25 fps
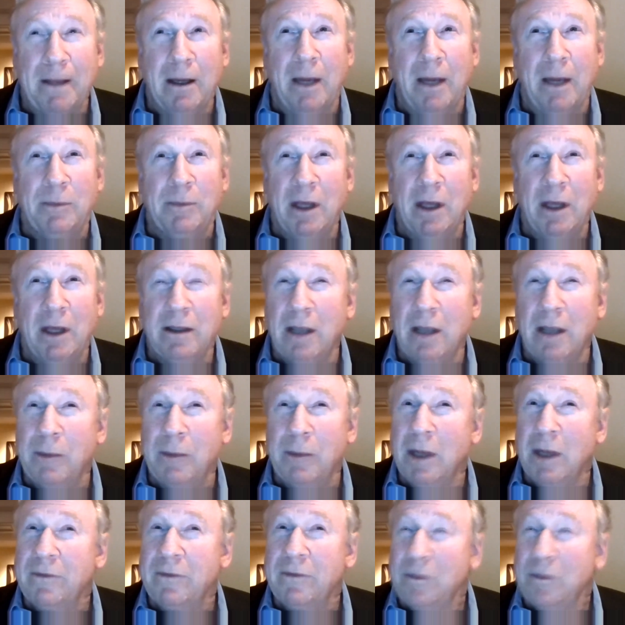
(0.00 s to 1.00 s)
I'm
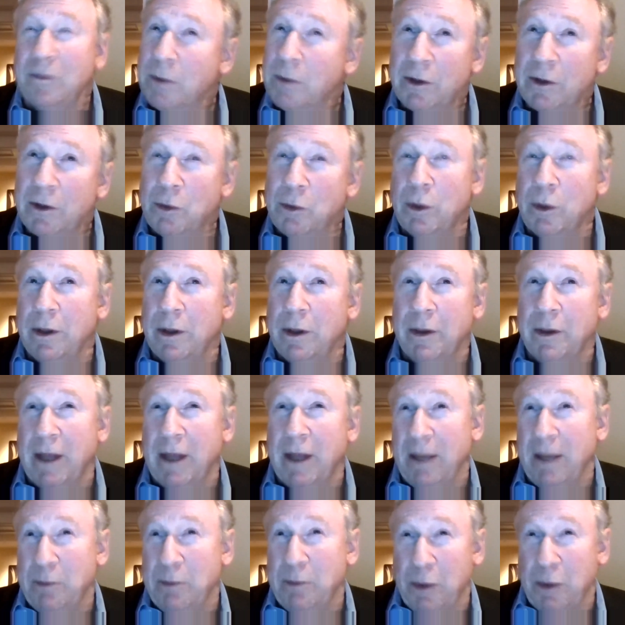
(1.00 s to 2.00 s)
not familiar with
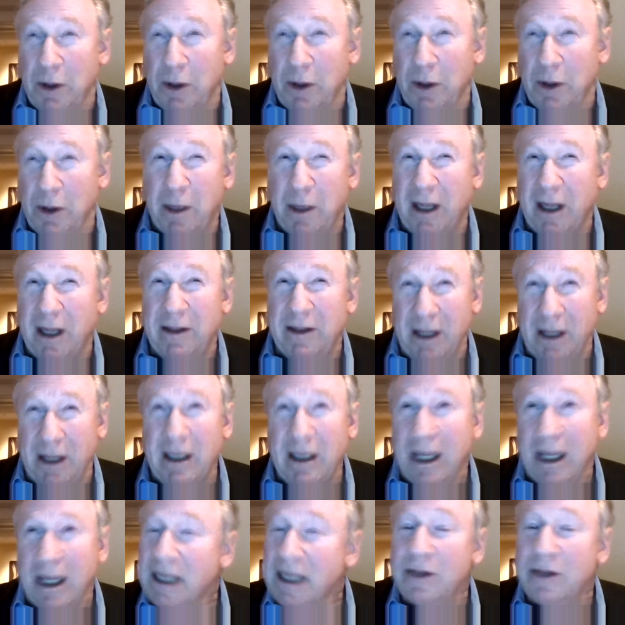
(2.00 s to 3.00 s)
that book, but I
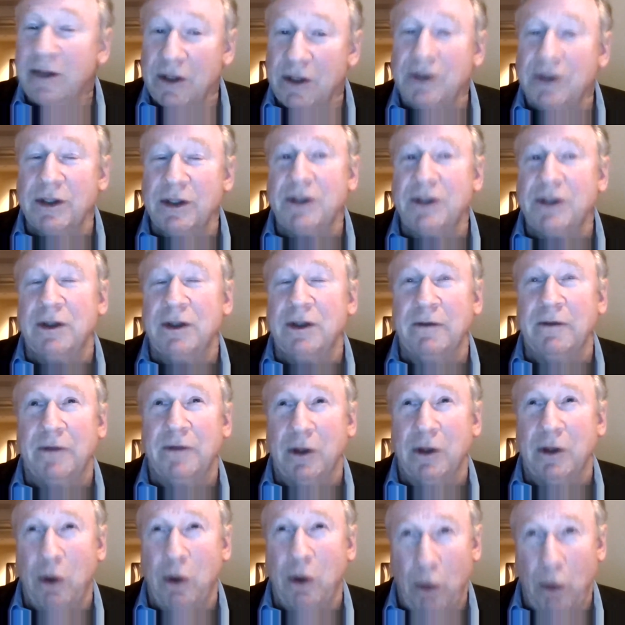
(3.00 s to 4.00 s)
think I get the gist of
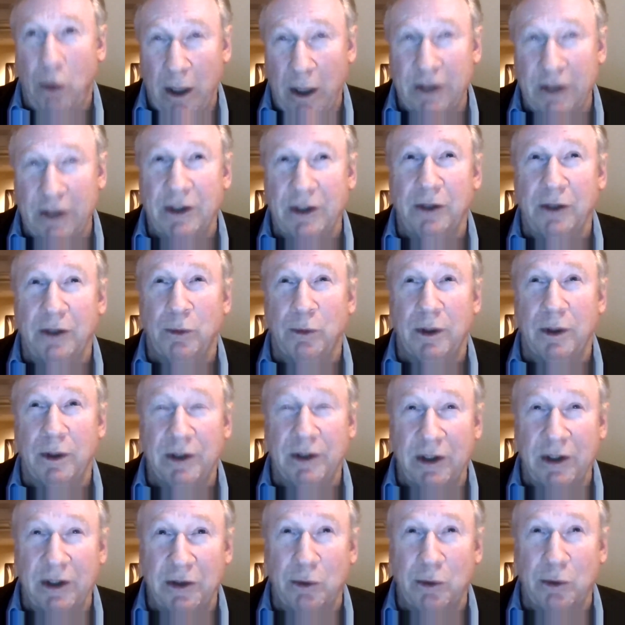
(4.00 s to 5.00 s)
the question,
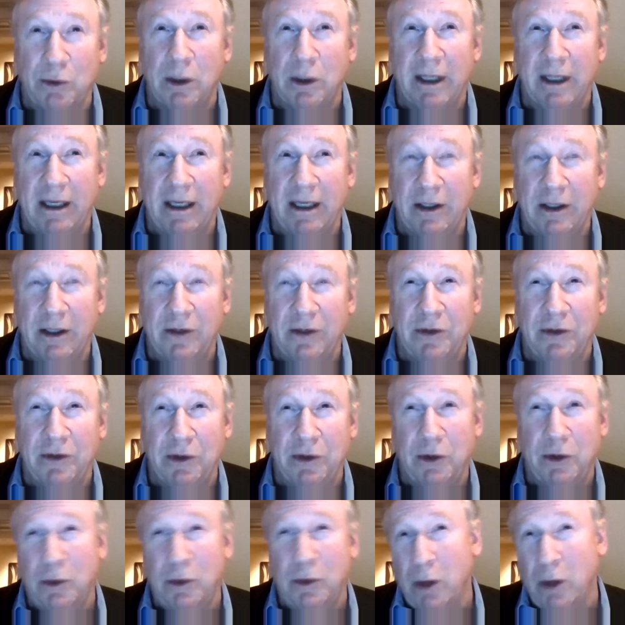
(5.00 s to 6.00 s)
which is related
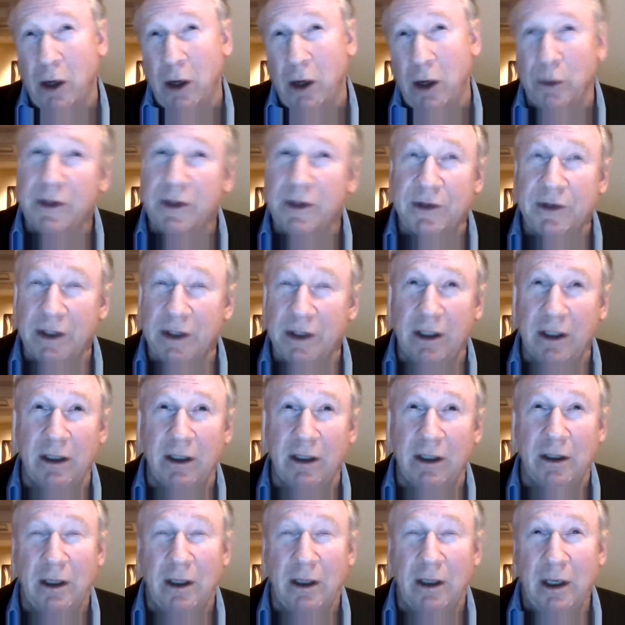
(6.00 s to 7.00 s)
to, are we
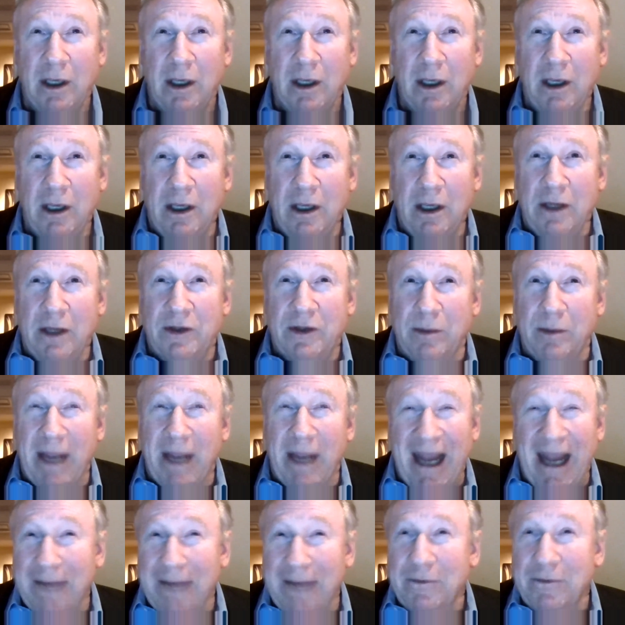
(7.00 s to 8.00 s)
seeing some
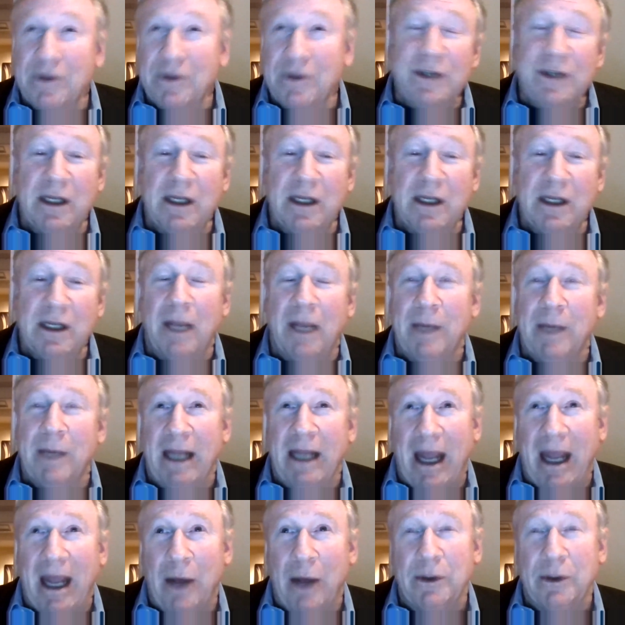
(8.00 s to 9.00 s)
adverse
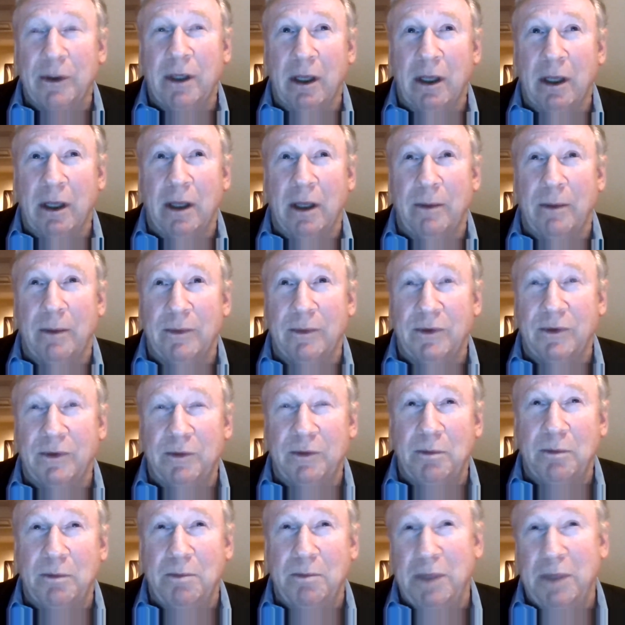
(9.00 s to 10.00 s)
economic
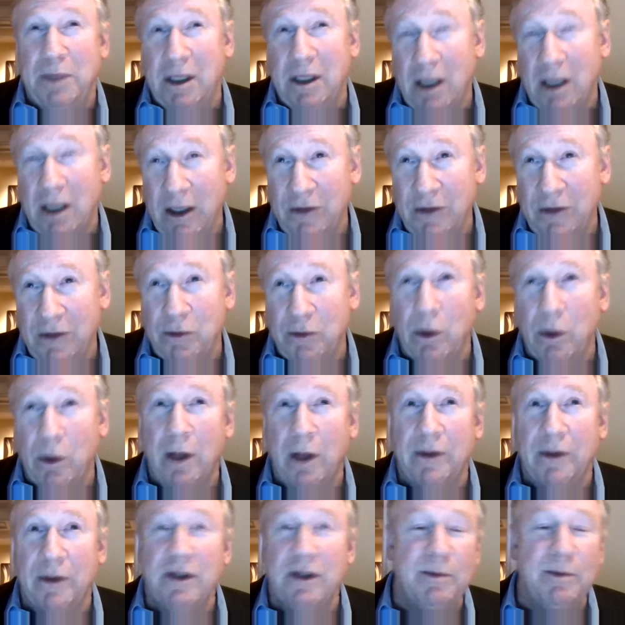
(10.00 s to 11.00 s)
outcomes because
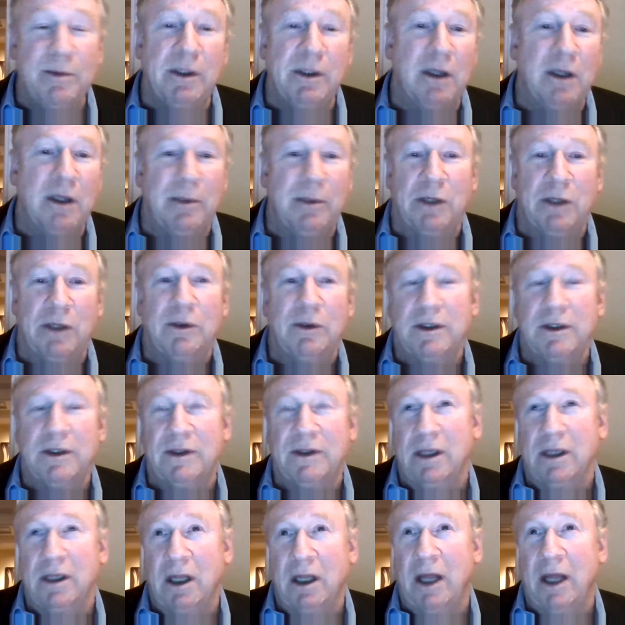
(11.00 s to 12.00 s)
wealth has become
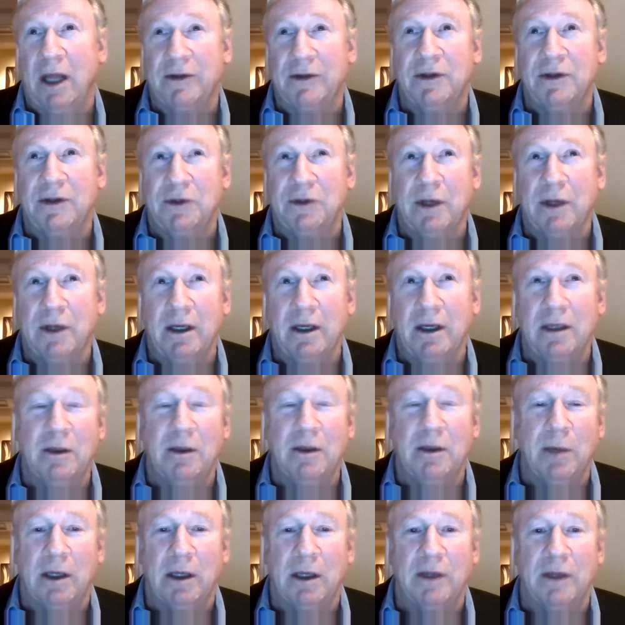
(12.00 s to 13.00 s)
increasingly concentrated
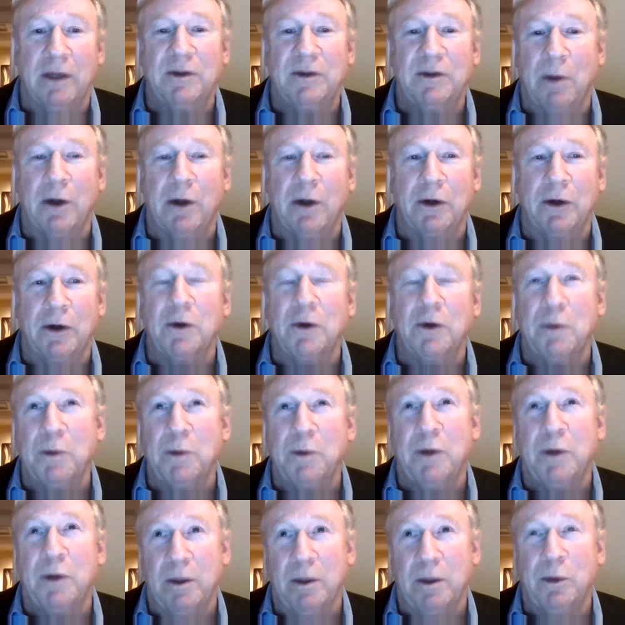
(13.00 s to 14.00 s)
among a smaller group
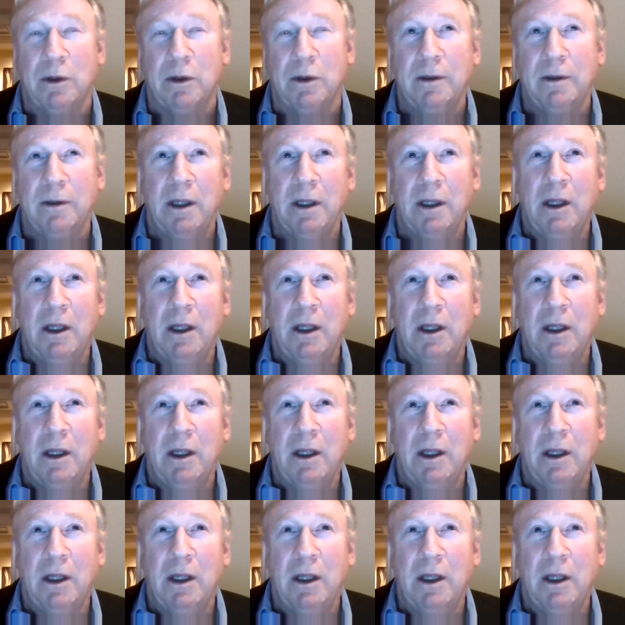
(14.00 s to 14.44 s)
of people?